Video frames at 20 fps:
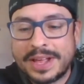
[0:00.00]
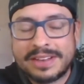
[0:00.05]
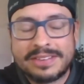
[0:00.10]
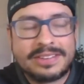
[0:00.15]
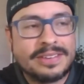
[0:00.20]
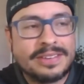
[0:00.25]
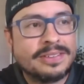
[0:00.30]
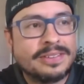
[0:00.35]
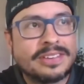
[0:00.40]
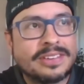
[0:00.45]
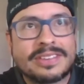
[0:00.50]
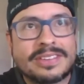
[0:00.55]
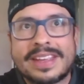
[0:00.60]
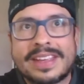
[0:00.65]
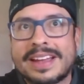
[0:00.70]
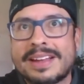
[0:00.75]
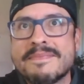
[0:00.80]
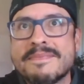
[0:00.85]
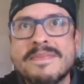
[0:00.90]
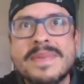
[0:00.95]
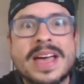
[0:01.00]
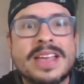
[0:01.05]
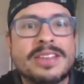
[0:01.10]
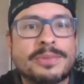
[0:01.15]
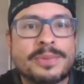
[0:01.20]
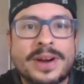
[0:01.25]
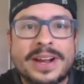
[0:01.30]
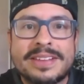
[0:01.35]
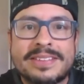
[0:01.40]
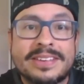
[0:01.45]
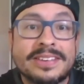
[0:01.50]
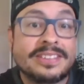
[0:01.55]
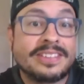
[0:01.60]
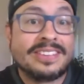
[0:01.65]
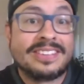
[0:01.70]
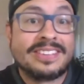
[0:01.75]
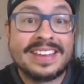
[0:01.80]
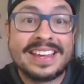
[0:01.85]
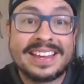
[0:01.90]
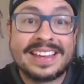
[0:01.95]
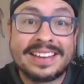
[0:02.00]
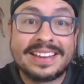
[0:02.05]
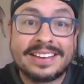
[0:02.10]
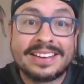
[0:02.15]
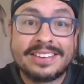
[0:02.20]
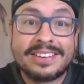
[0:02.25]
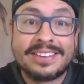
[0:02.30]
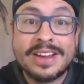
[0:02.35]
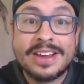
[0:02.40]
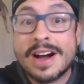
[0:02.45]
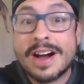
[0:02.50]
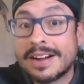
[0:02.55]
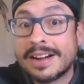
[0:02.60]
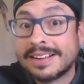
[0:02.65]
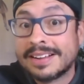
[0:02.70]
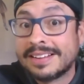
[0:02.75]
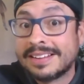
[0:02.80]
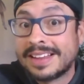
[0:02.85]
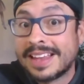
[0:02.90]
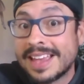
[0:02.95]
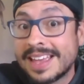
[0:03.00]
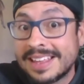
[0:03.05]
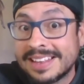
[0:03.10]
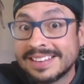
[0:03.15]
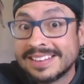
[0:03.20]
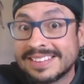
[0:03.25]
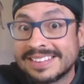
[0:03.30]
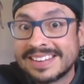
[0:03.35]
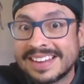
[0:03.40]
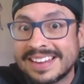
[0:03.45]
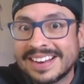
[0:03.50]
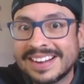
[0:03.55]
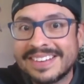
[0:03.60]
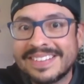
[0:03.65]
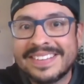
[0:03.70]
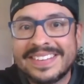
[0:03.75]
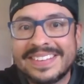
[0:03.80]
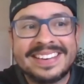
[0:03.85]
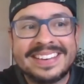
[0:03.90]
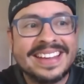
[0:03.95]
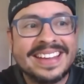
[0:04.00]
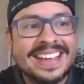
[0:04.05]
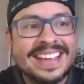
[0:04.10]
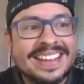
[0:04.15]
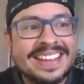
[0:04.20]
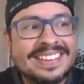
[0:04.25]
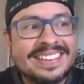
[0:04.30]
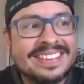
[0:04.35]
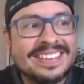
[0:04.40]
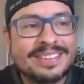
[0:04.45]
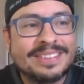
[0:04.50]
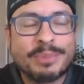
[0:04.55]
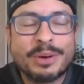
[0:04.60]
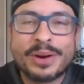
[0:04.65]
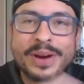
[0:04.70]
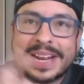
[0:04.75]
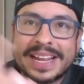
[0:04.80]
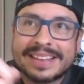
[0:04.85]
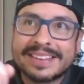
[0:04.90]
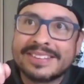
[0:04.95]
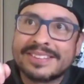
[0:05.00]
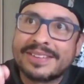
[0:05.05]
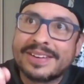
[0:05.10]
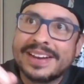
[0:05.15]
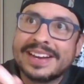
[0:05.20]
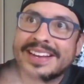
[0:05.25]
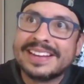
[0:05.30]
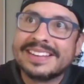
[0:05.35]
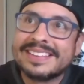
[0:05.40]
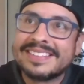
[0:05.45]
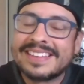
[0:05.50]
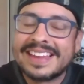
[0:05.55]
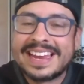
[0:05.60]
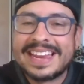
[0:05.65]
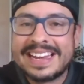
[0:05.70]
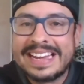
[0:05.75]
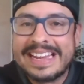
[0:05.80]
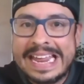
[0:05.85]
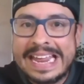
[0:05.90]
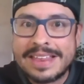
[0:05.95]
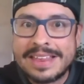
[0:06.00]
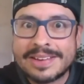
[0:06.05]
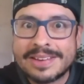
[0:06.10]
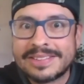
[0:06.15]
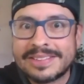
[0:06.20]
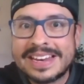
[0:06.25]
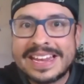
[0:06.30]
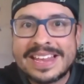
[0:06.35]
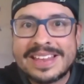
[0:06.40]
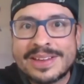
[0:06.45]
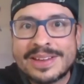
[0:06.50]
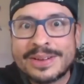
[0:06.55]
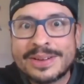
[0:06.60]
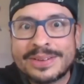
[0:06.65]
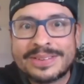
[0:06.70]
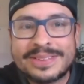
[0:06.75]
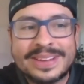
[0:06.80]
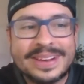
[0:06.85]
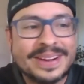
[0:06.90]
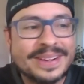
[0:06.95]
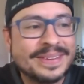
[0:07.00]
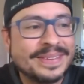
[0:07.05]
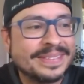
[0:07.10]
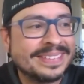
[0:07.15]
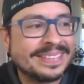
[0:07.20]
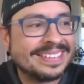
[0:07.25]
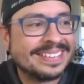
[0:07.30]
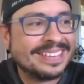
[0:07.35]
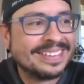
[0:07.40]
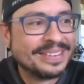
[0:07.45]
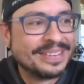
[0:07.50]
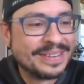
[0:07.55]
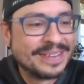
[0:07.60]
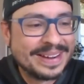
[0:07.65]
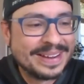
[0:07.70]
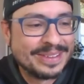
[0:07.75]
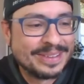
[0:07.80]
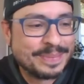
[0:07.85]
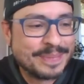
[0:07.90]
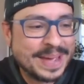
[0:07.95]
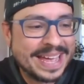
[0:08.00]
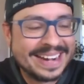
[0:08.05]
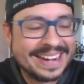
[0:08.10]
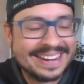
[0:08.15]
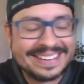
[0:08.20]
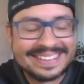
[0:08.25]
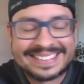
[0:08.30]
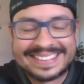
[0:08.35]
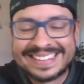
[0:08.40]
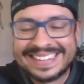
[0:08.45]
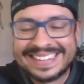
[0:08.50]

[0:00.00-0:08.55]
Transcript: And she was just like mesmerized because she's seeing young kids, and she's pointing at the screen saying "niños, niños," children in Spanish,